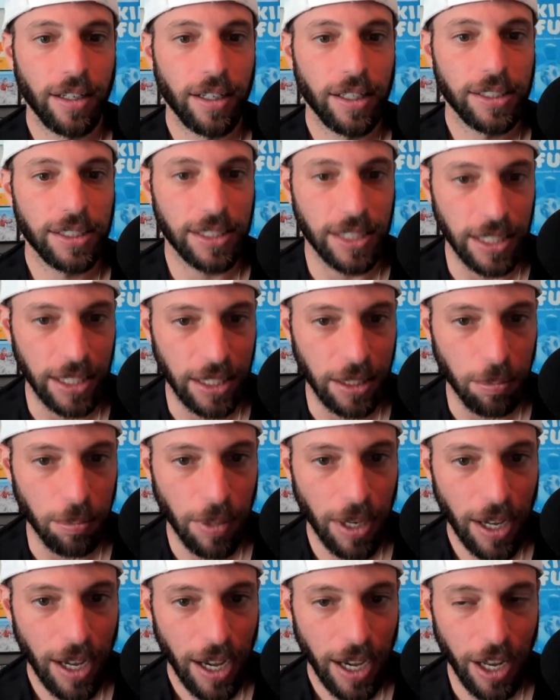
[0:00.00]
scheme,
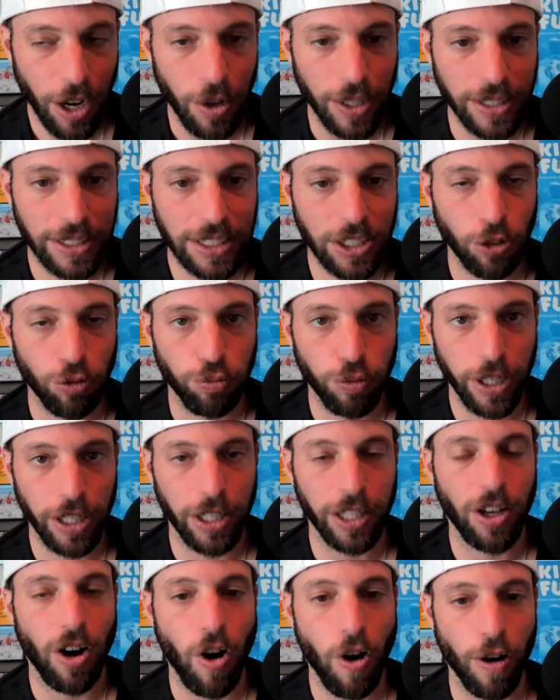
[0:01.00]
you know, it's still
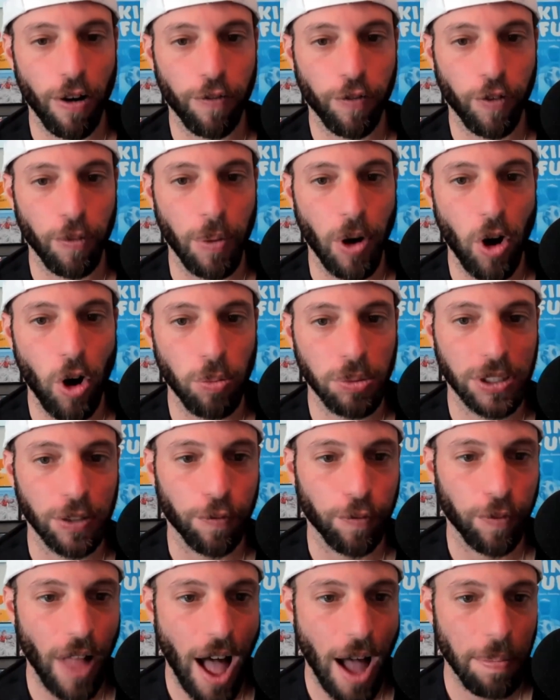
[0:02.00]
really hard for Mahomes to
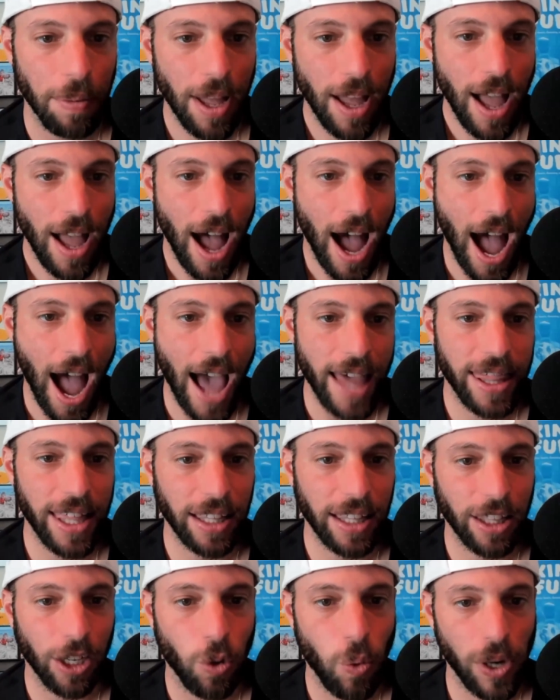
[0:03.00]
flop. I
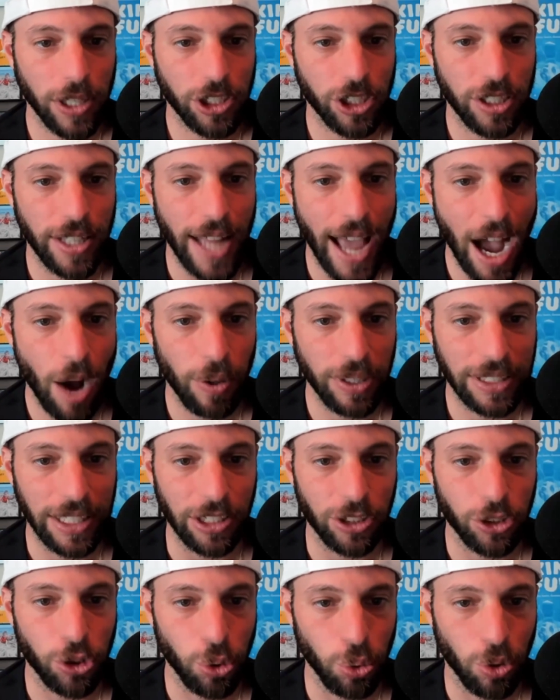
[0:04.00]
think the question now is
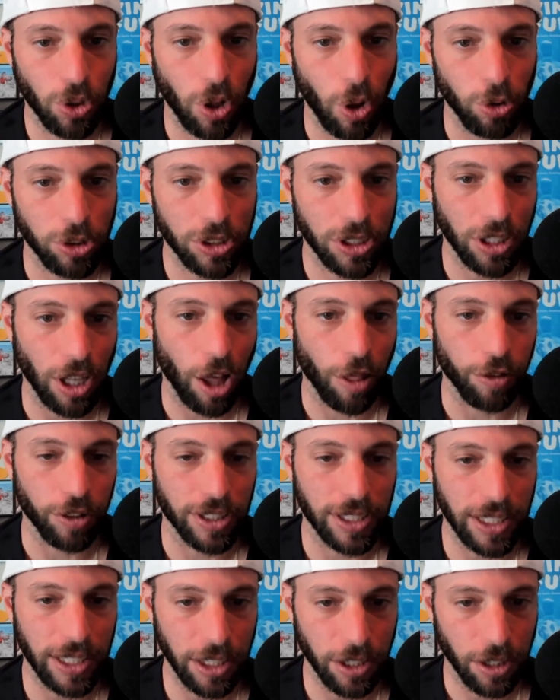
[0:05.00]
he too close to the other
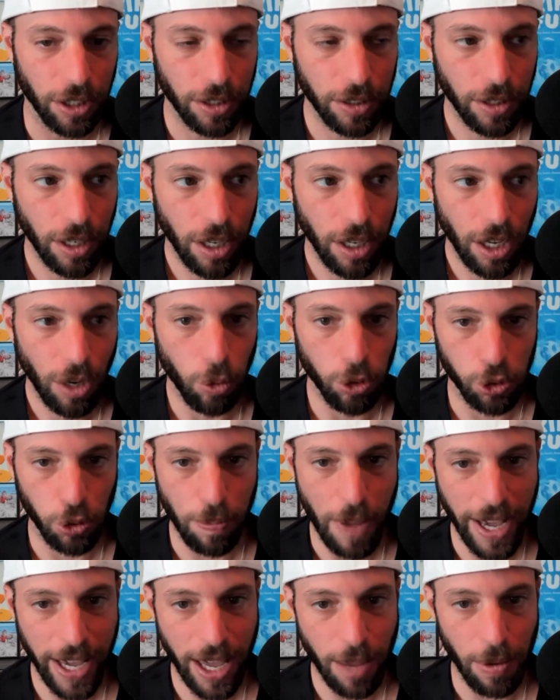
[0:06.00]
tier, which
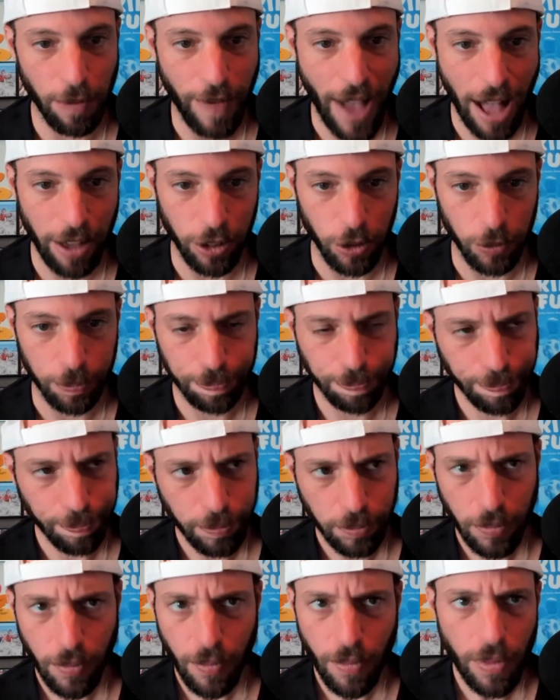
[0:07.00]
would make him a value.
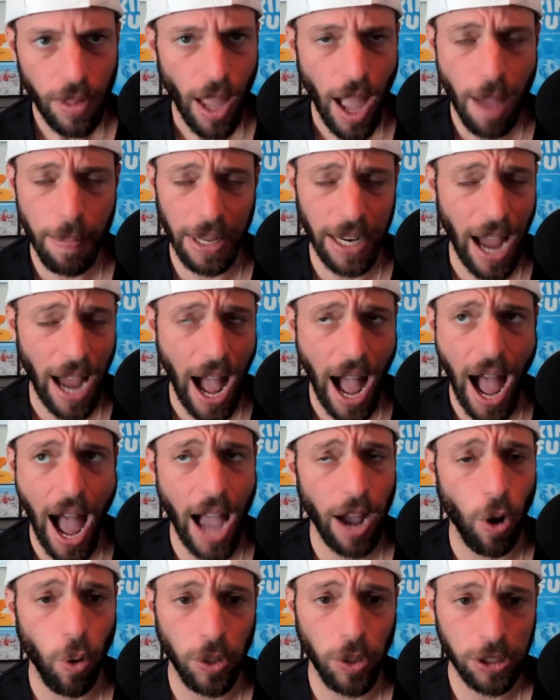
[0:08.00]
I mean,
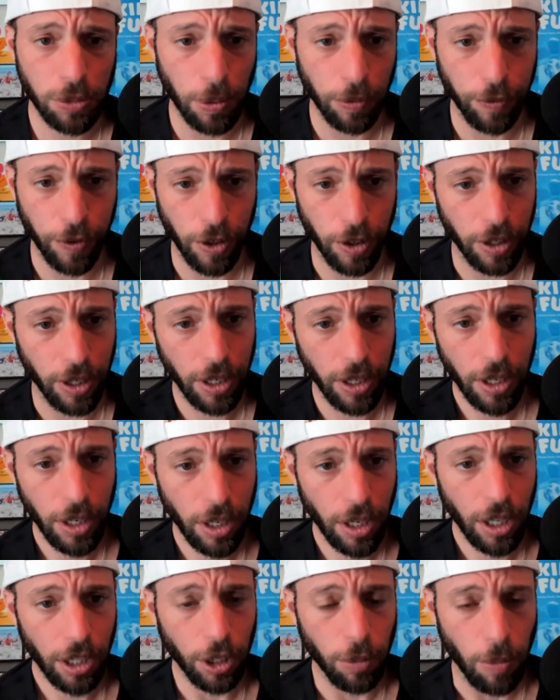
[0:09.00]
I always preferred
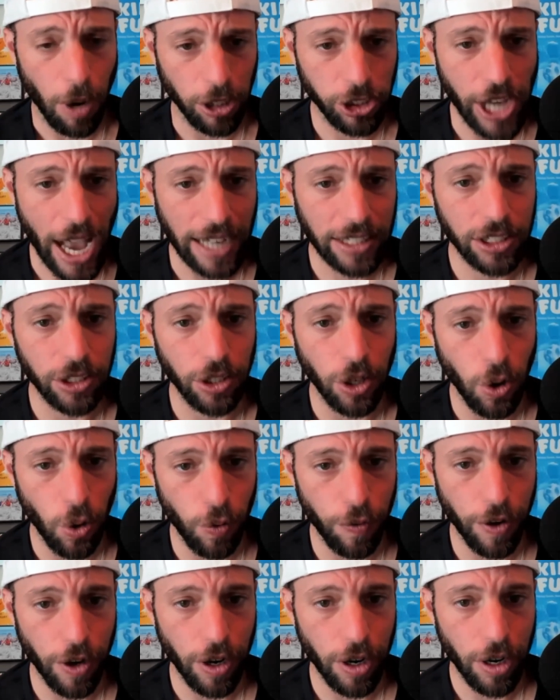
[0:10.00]
Lamar Jackson
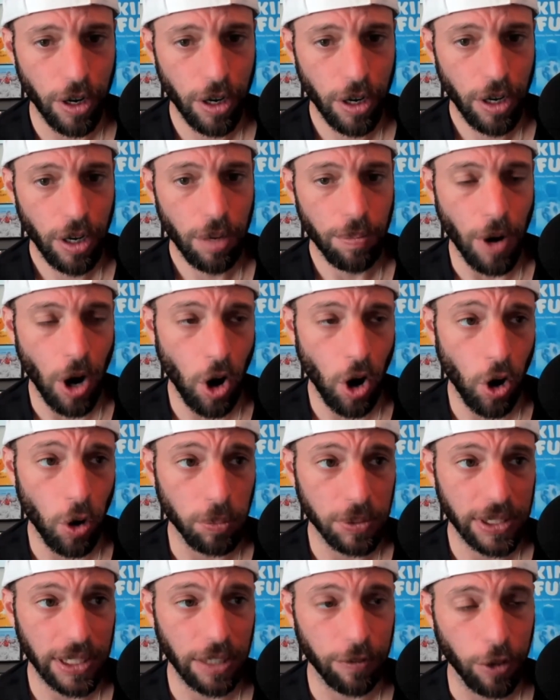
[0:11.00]
over
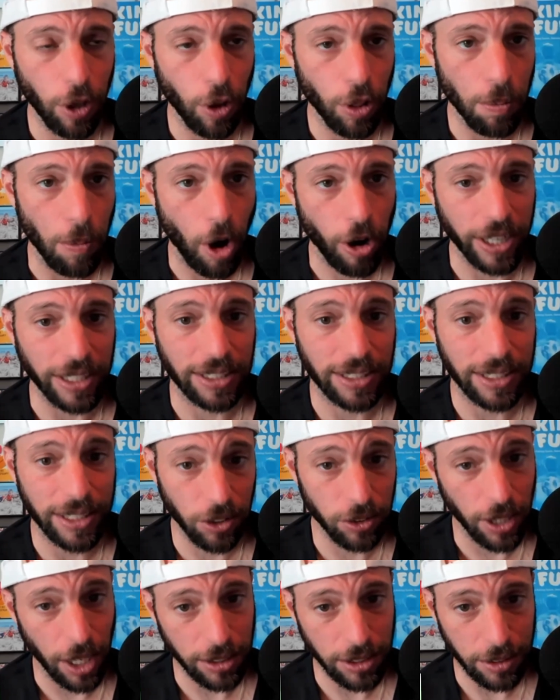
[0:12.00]
Mahomes, even though the market
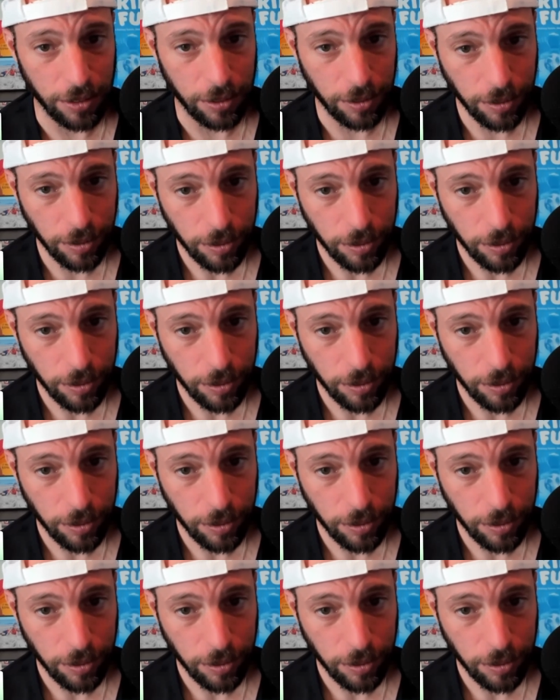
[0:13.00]
still doesn't.